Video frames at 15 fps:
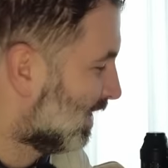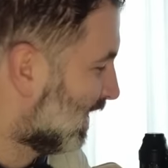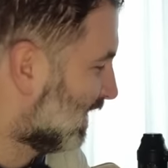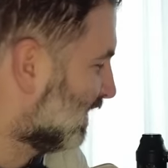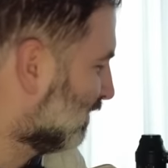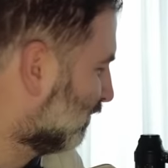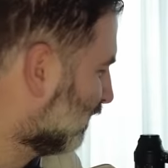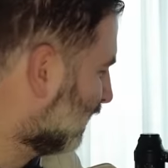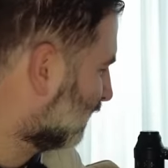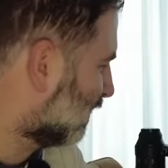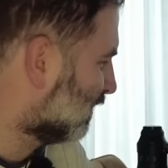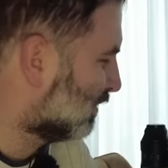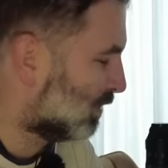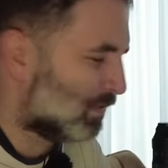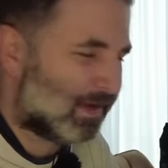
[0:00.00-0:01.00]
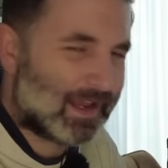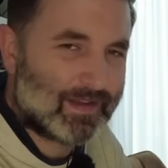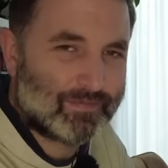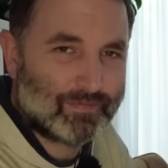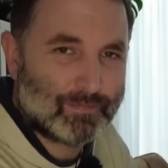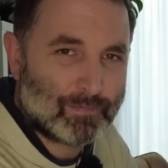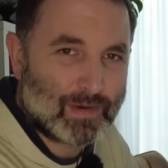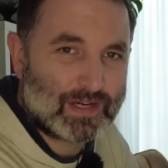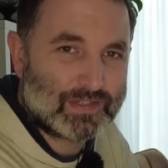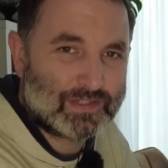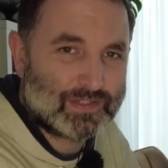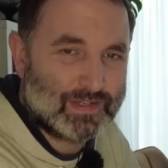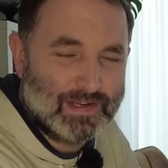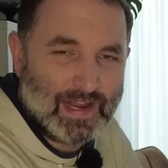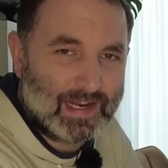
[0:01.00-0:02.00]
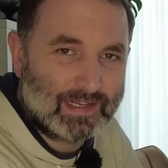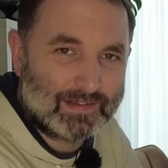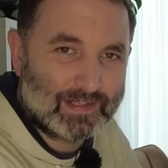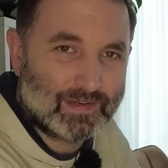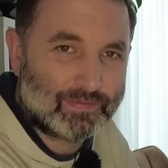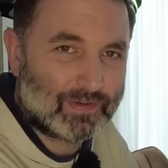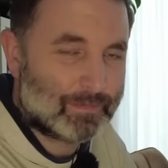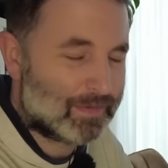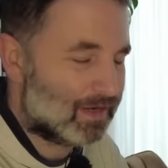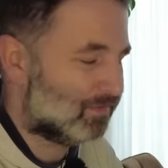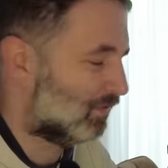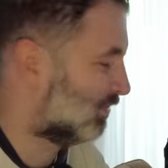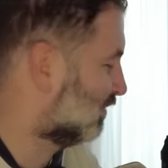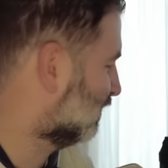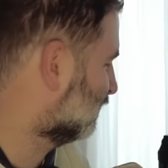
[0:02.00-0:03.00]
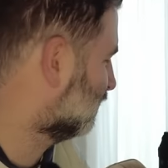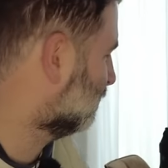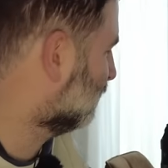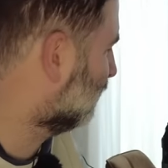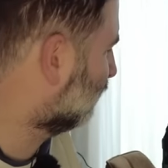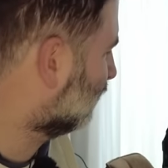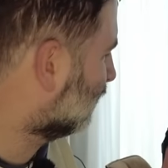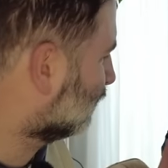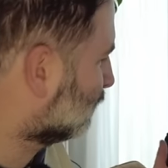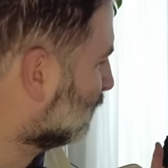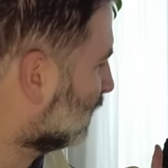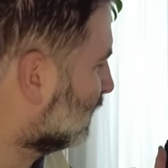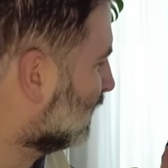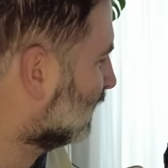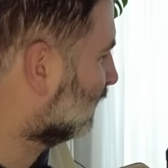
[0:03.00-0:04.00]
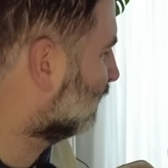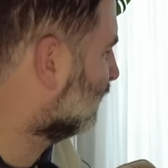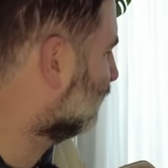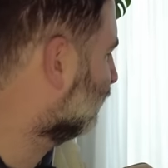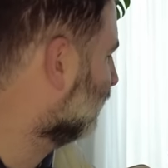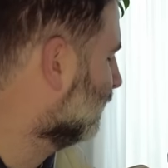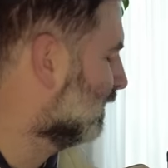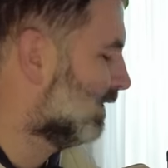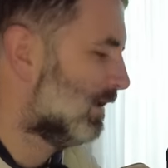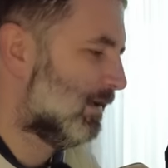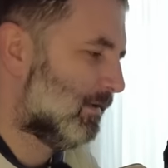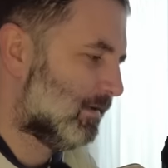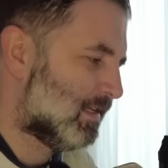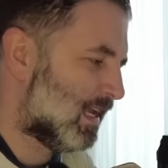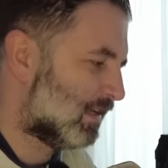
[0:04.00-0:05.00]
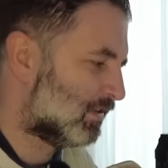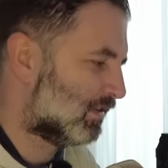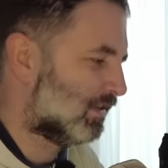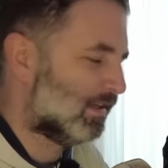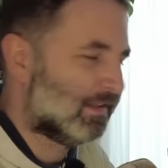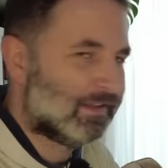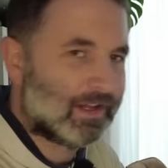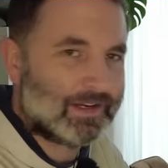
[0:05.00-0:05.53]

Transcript: And in fact, I don't have much negatives about the system. If there's one negative, yes, the